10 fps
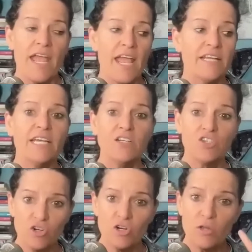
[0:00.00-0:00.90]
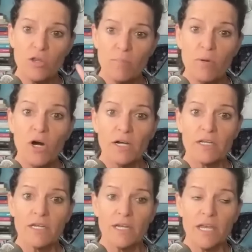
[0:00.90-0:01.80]
And he took the
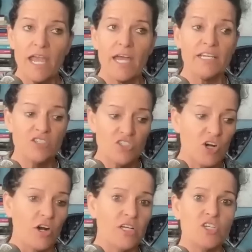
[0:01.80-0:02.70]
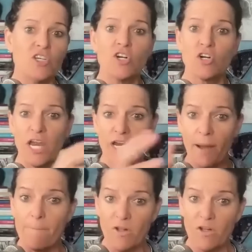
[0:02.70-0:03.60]
book and he started to create
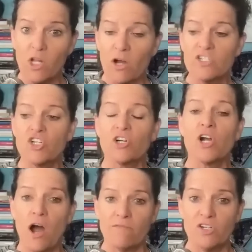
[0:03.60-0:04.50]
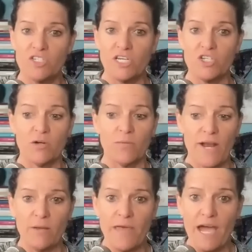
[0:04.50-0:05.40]
a larger conversation
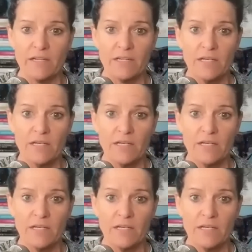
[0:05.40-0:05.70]
around that.